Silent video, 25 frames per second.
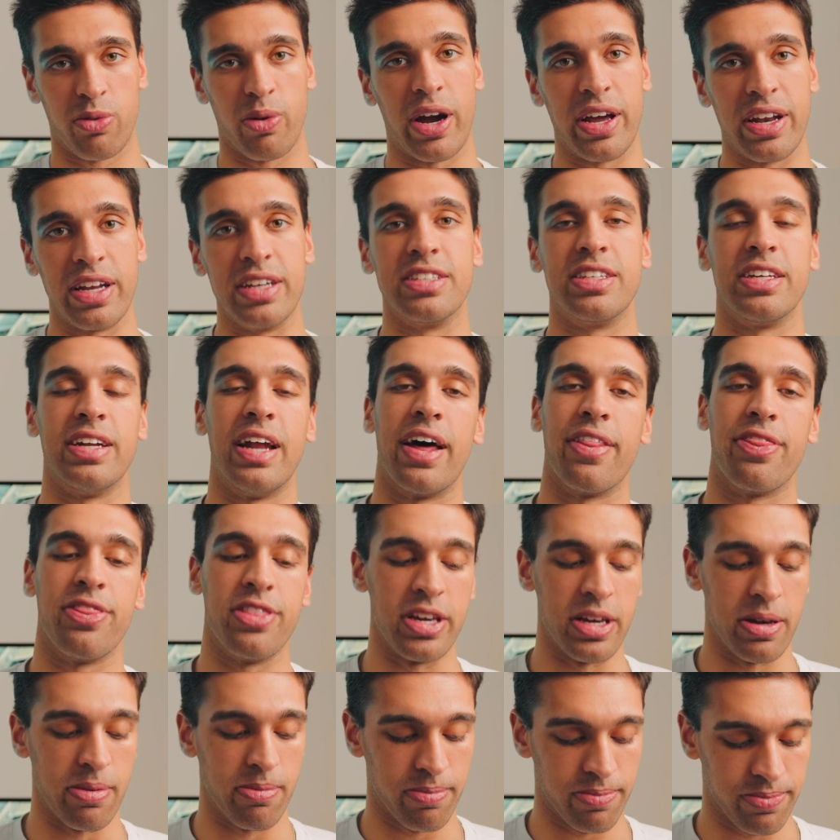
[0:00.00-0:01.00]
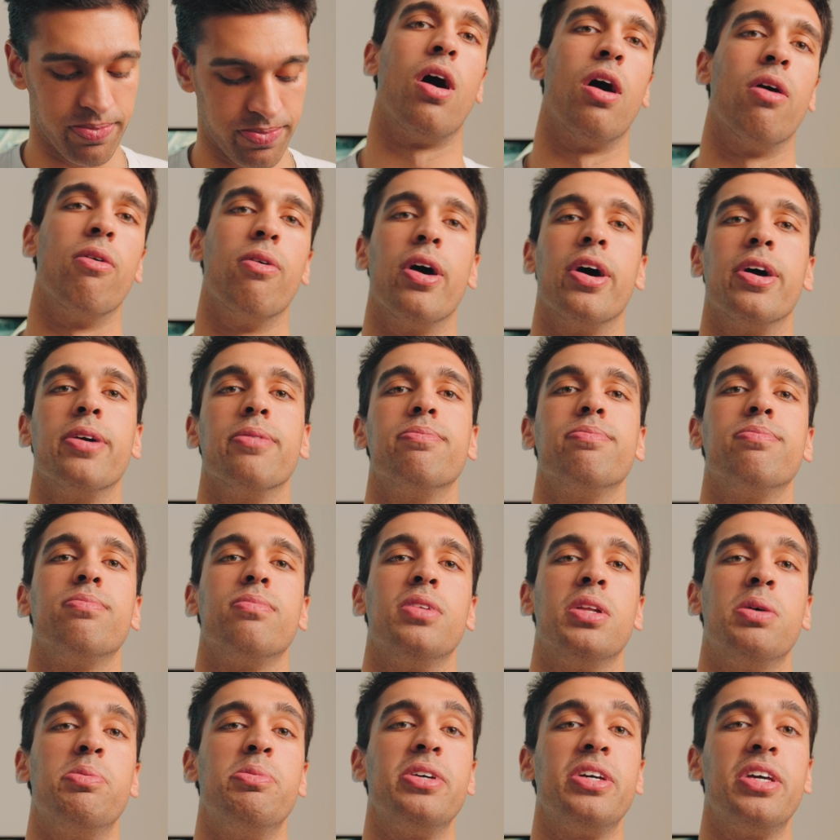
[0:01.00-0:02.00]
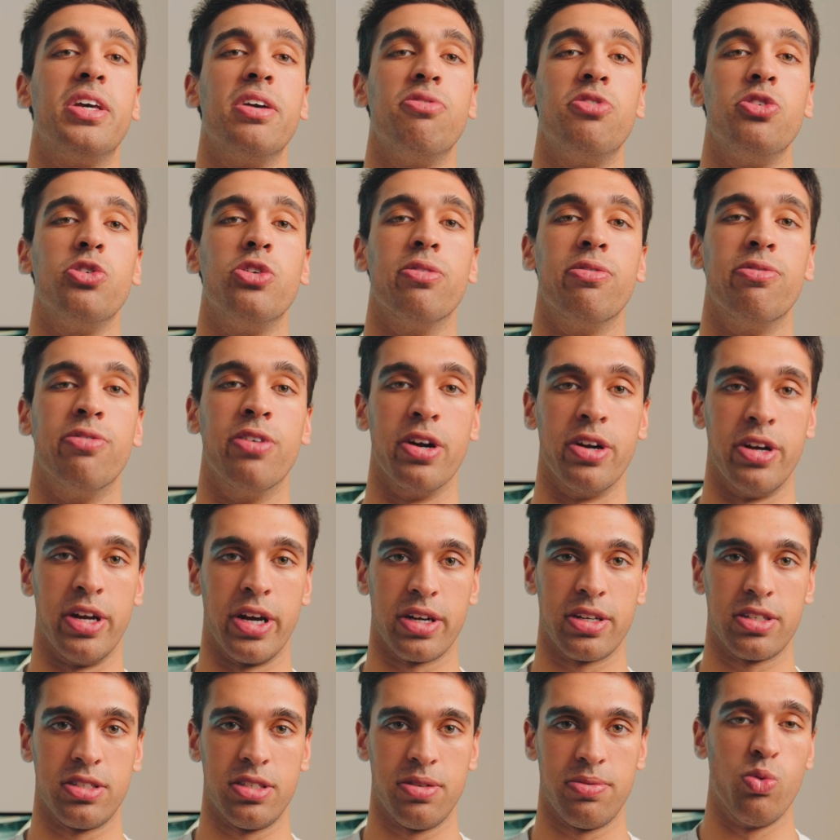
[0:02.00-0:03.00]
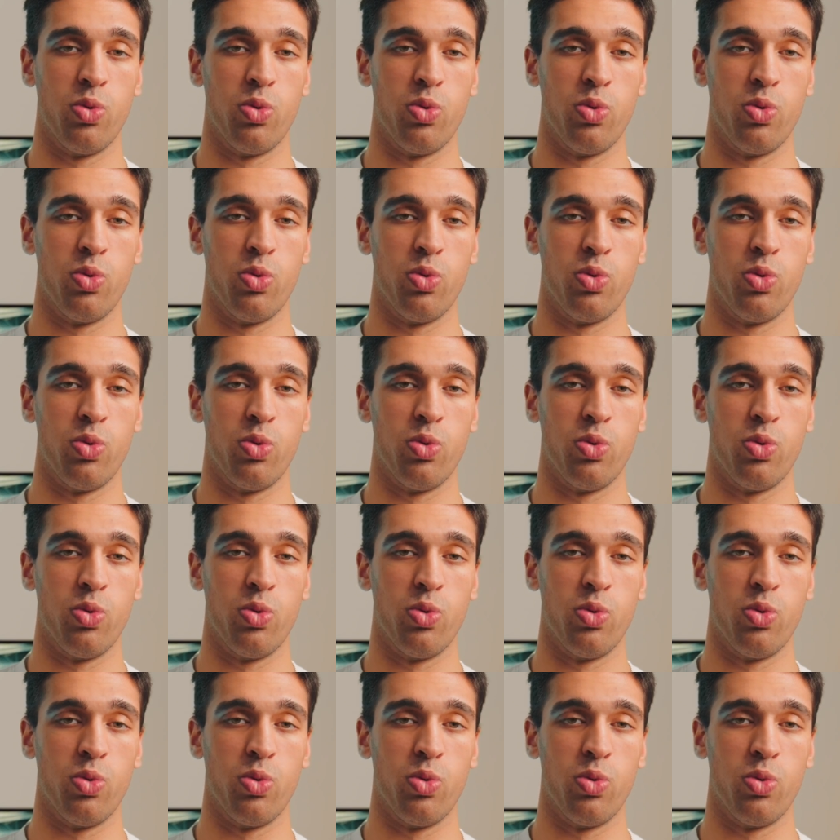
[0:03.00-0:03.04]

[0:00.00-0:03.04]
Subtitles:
right into that theme. All right, let me give you the verdict.